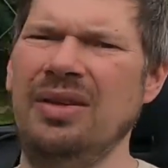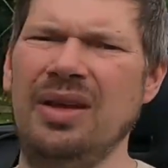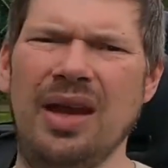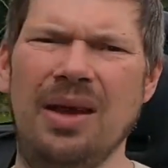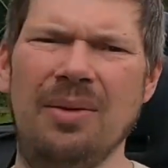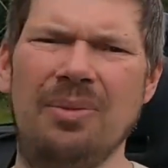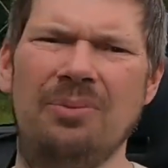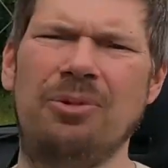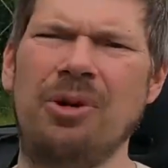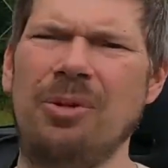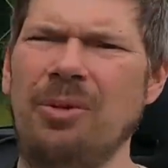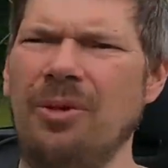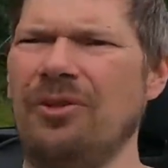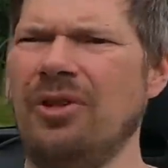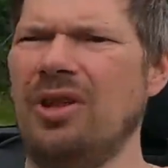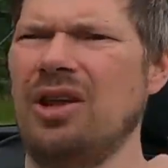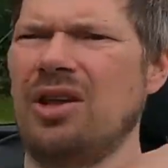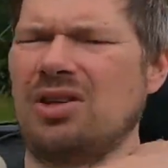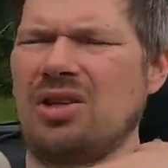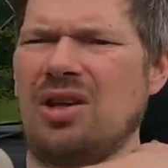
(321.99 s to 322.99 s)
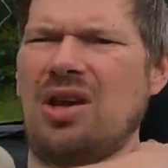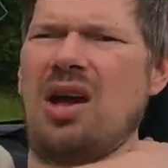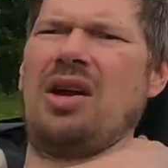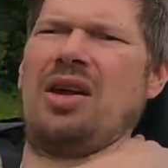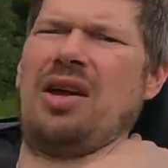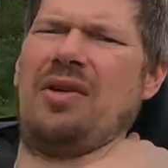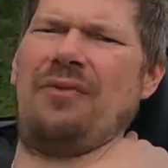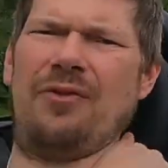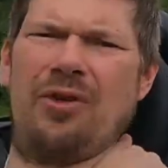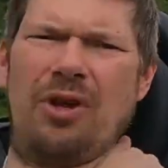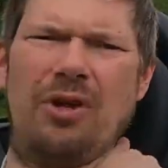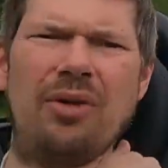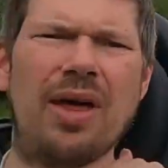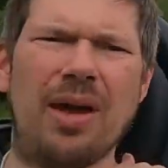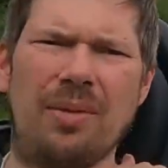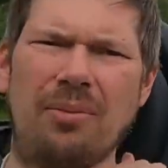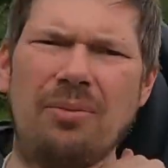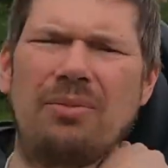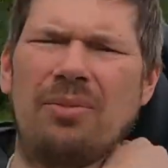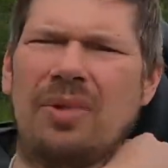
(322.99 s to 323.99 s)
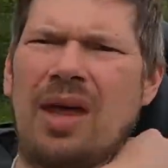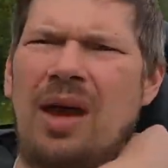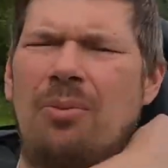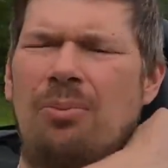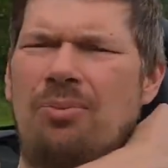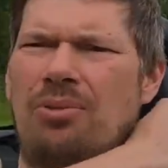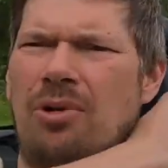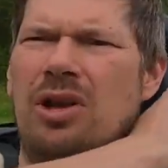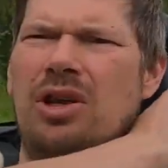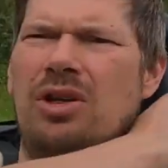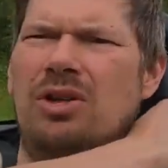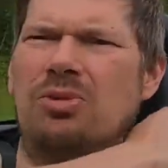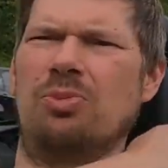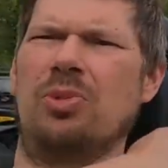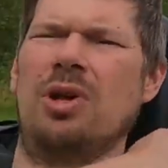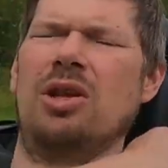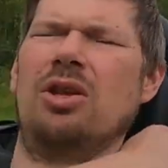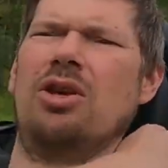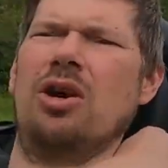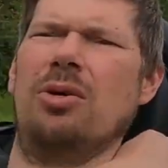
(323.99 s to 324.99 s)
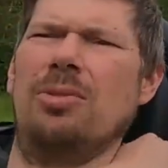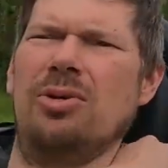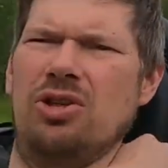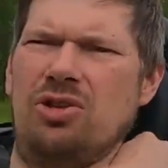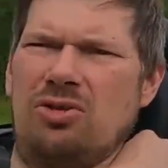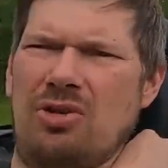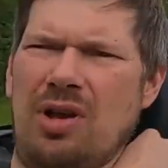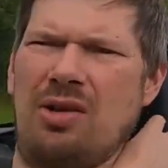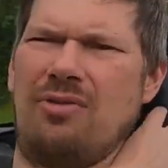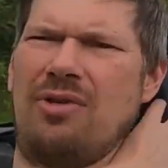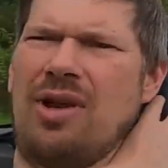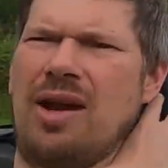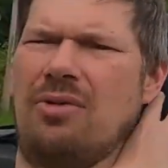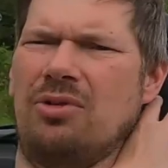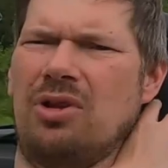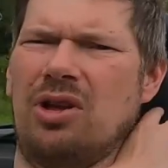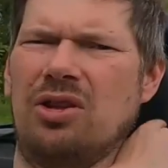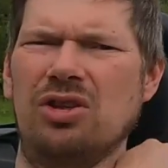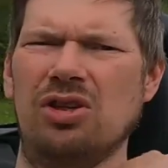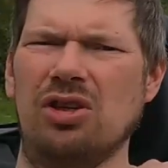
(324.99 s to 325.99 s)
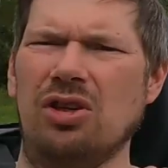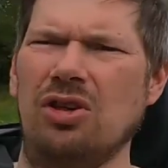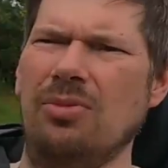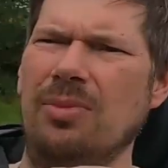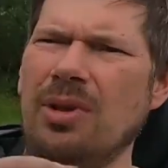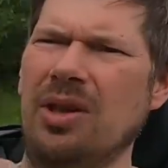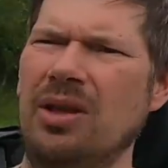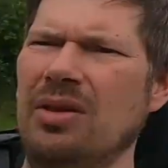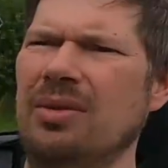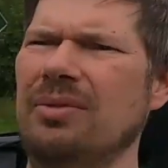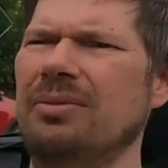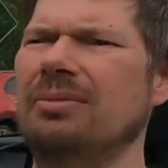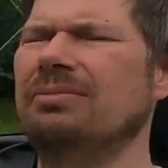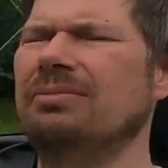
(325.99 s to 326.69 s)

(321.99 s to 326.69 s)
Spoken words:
Yeah, probably for this. I can feel that breeze wind coming straight round onto me.